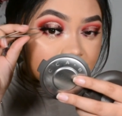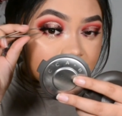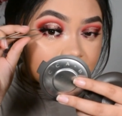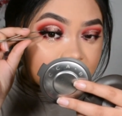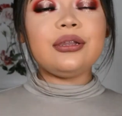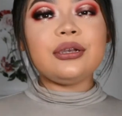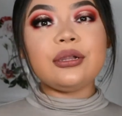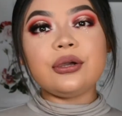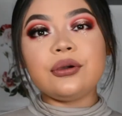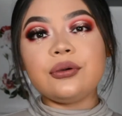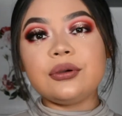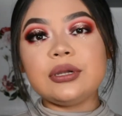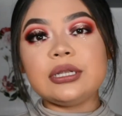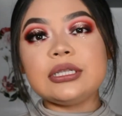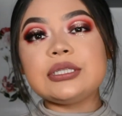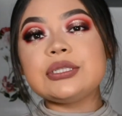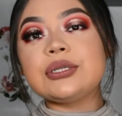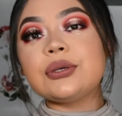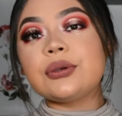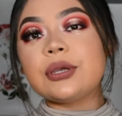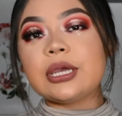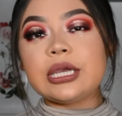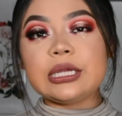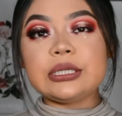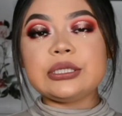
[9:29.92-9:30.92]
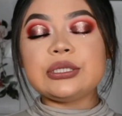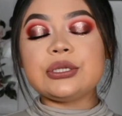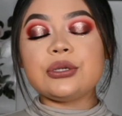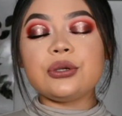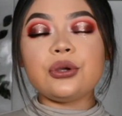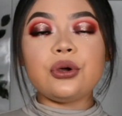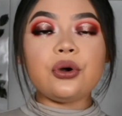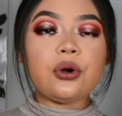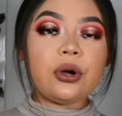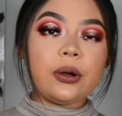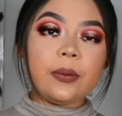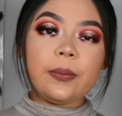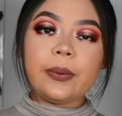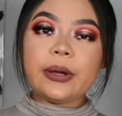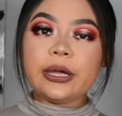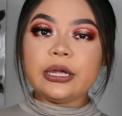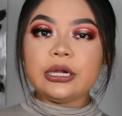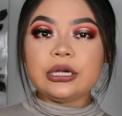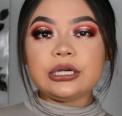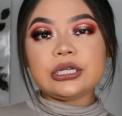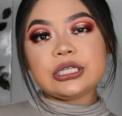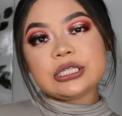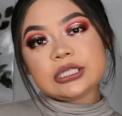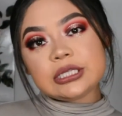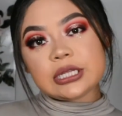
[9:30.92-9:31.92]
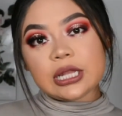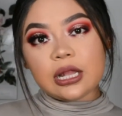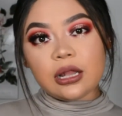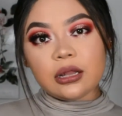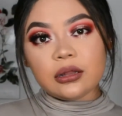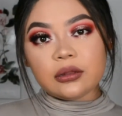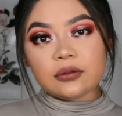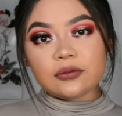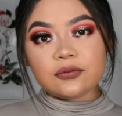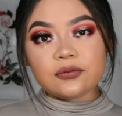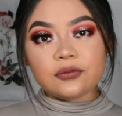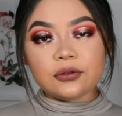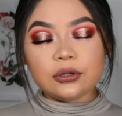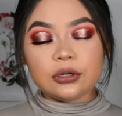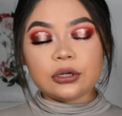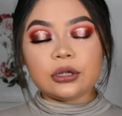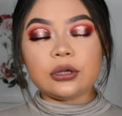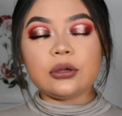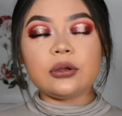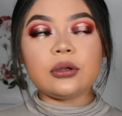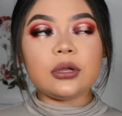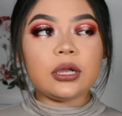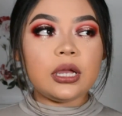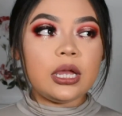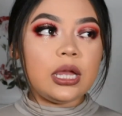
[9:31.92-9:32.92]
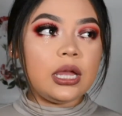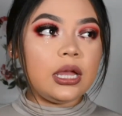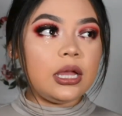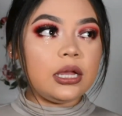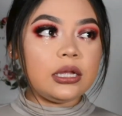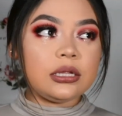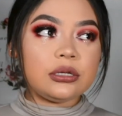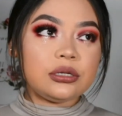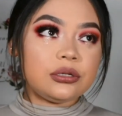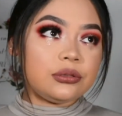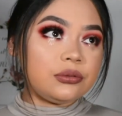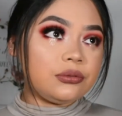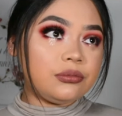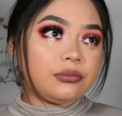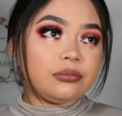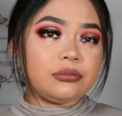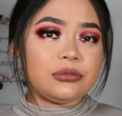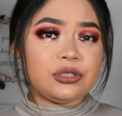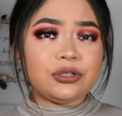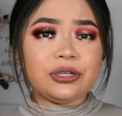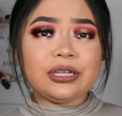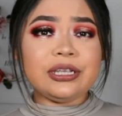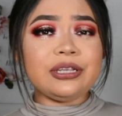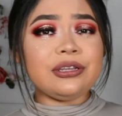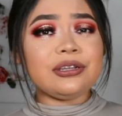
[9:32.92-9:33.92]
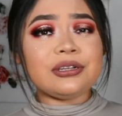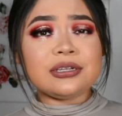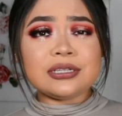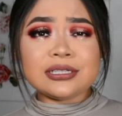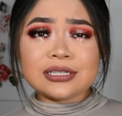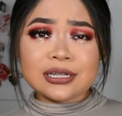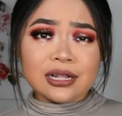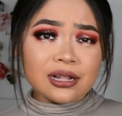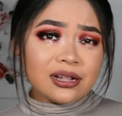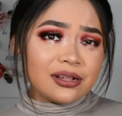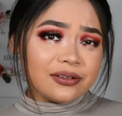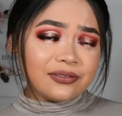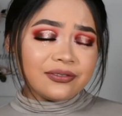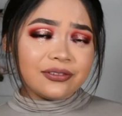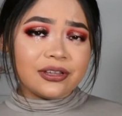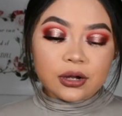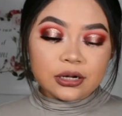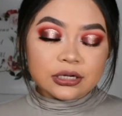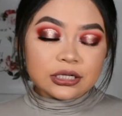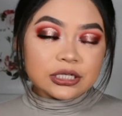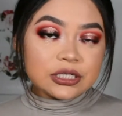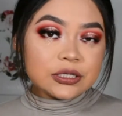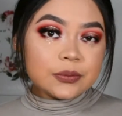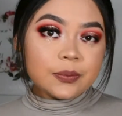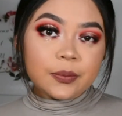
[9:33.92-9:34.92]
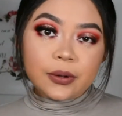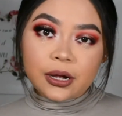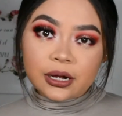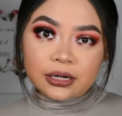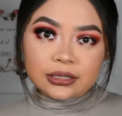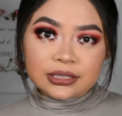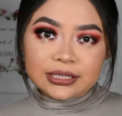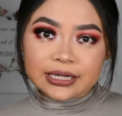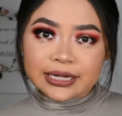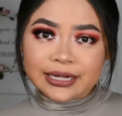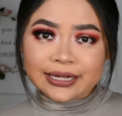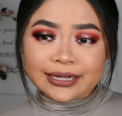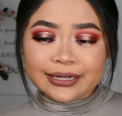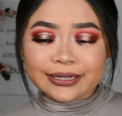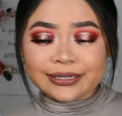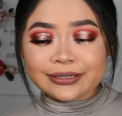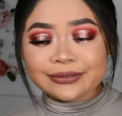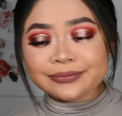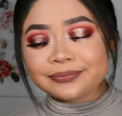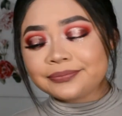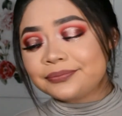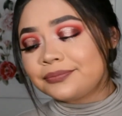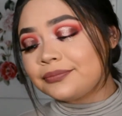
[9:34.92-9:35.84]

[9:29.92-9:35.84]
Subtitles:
You know, it's okay to go out by yourself, you know, treat yourself on a spa day.